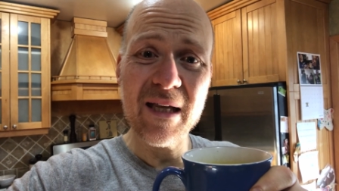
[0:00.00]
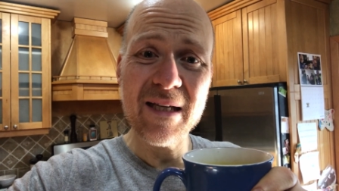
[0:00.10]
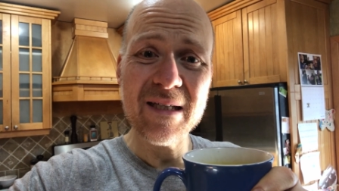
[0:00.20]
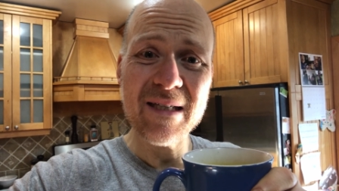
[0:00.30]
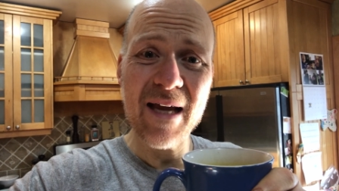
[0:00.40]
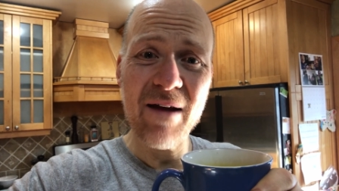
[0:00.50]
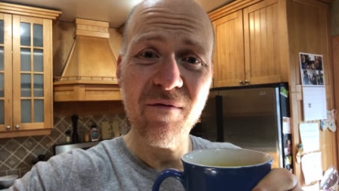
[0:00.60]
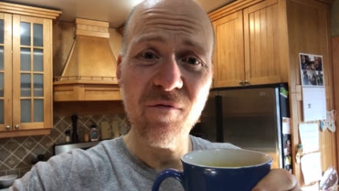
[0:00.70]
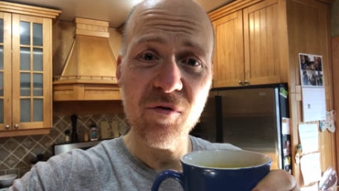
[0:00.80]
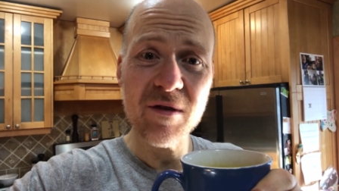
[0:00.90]
cleanse to
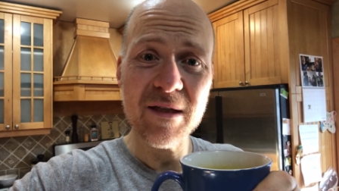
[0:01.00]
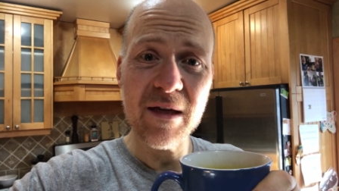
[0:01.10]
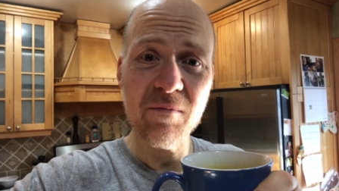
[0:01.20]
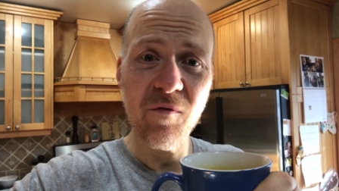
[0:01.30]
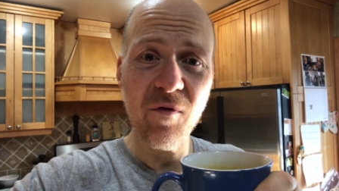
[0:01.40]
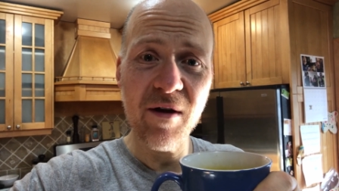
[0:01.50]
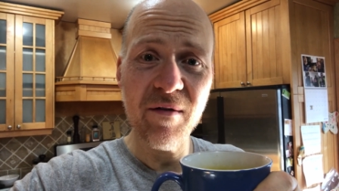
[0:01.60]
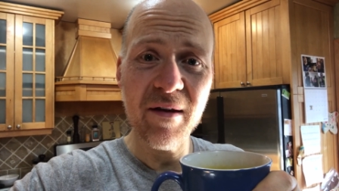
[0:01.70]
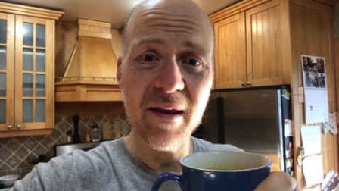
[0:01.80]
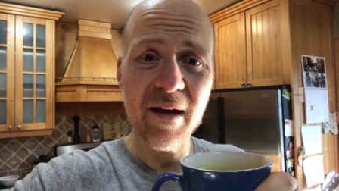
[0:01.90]
have first thing before you
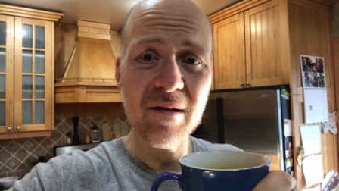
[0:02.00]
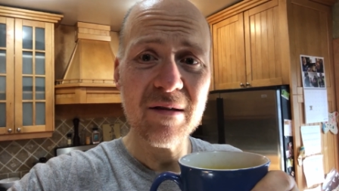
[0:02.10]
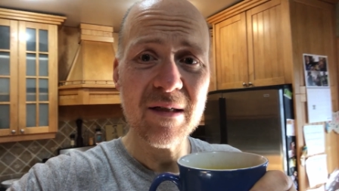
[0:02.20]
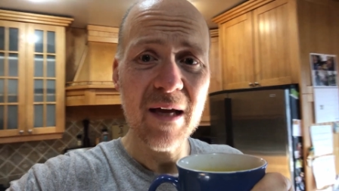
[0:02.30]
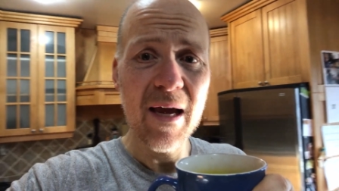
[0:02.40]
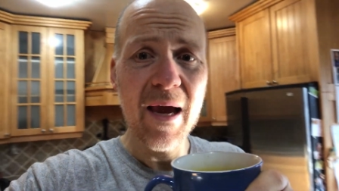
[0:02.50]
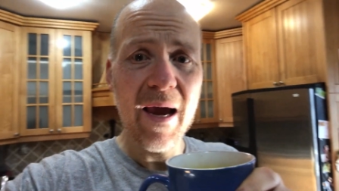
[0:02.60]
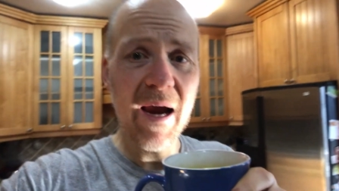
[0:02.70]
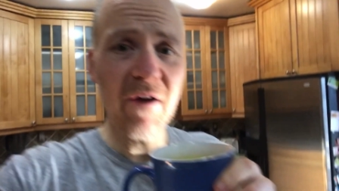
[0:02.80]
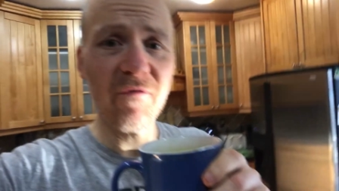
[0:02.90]
have anything else.
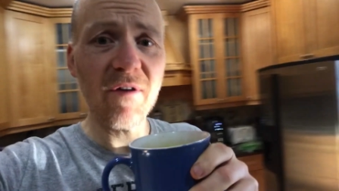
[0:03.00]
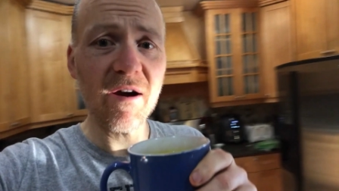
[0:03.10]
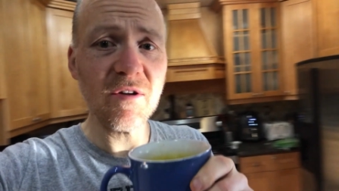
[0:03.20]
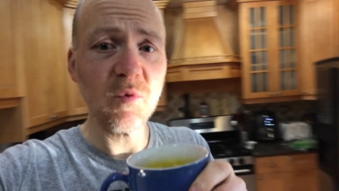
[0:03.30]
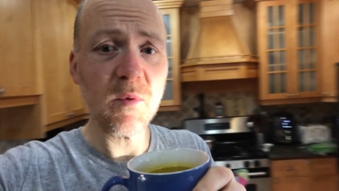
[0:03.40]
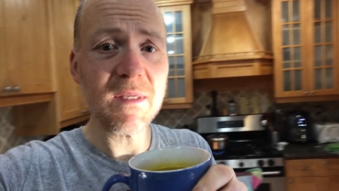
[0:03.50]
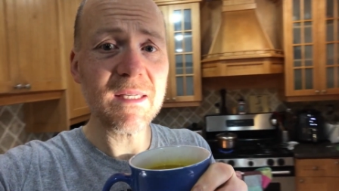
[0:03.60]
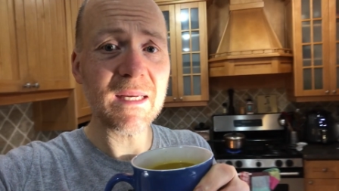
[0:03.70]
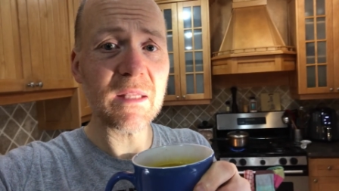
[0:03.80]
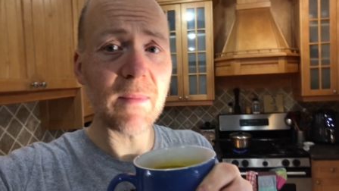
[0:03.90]
Air fryer's
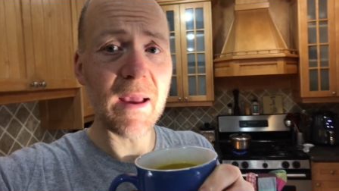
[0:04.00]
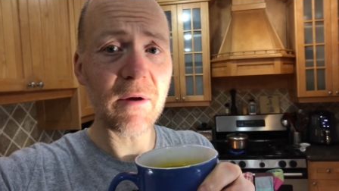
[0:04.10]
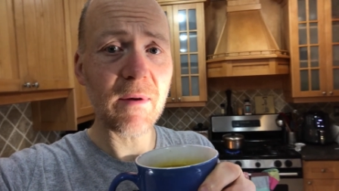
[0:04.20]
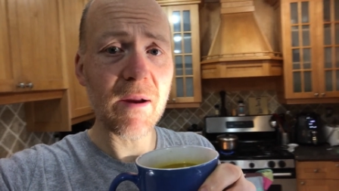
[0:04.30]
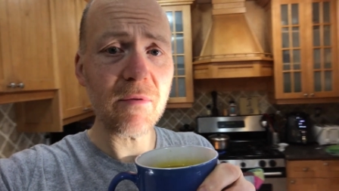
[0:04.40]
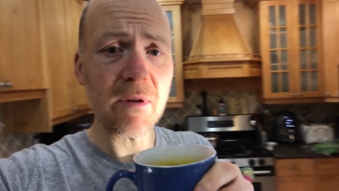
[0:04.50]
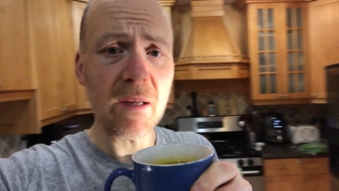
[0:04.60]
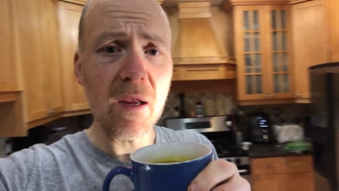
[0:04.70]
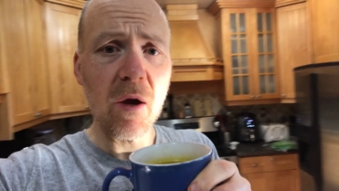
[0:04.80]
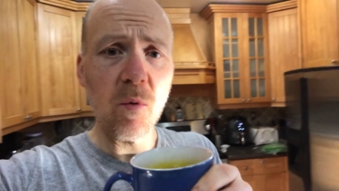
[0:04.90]
whizzing in the background.
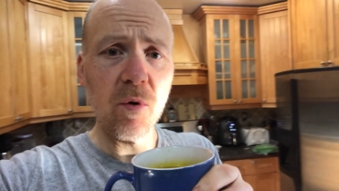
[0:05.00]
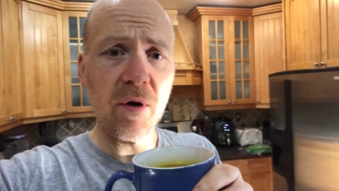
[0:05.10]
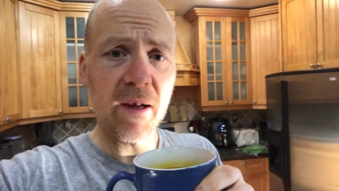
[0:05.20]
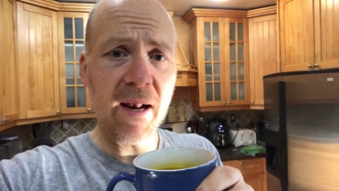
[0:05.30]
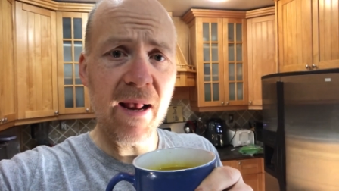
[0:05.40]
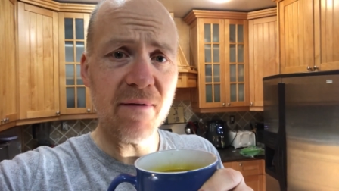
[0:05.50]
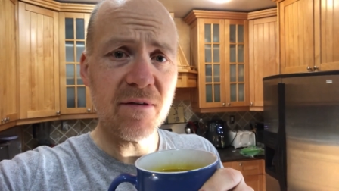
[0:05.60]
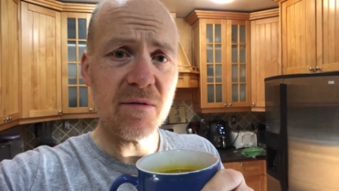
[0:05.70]
We're gonna have